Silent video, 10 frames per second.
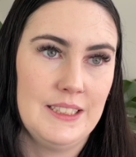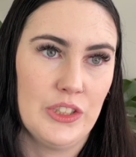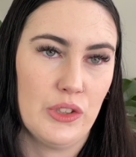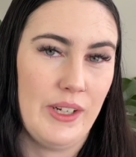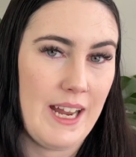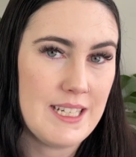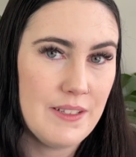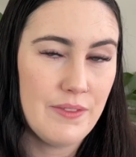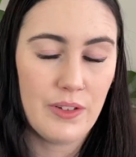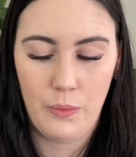
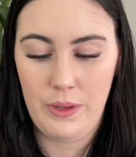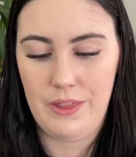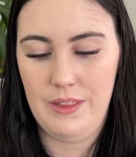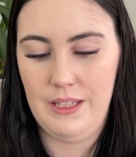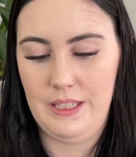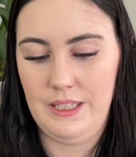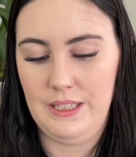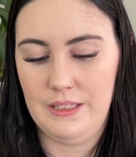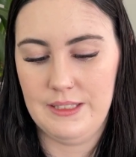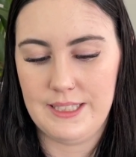creative with
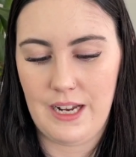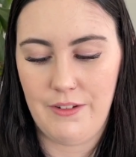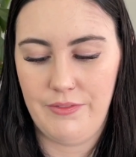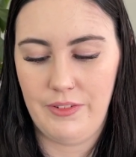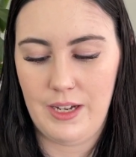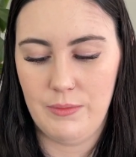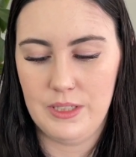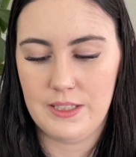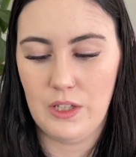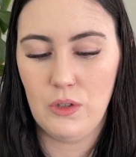the stuff I
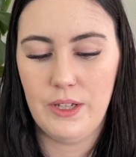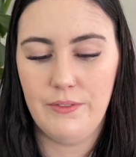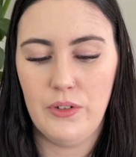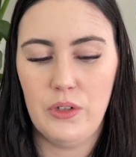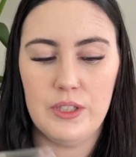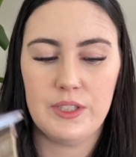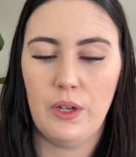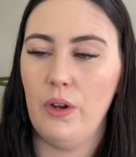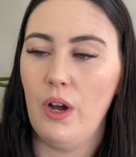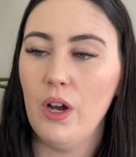was looking for.
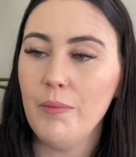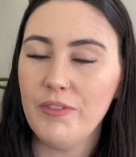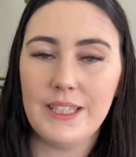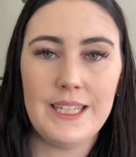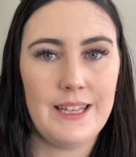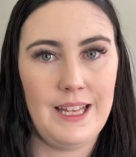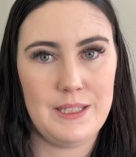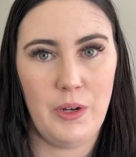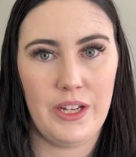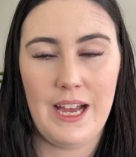So hopefully these
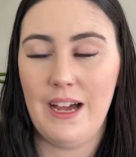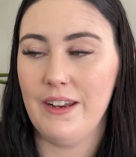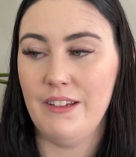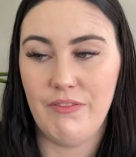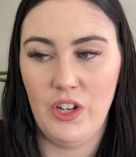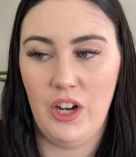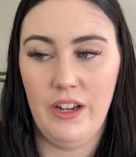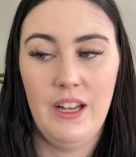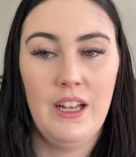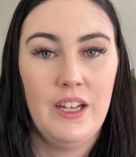work out. If
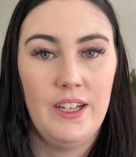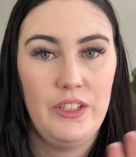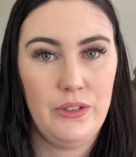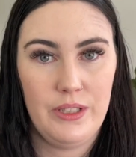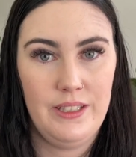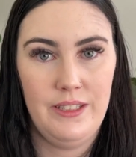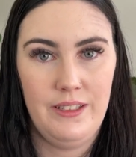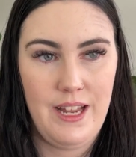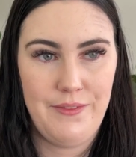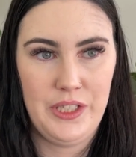not, you can
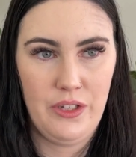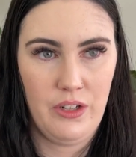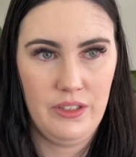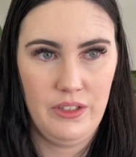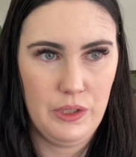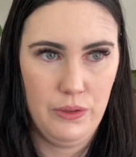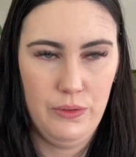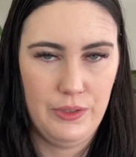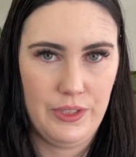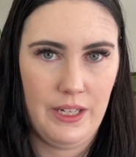never not
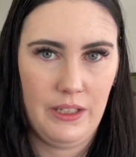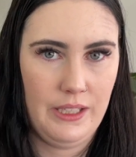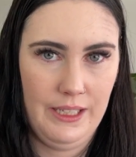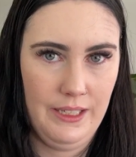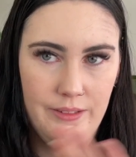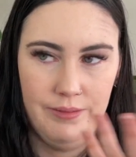use a clear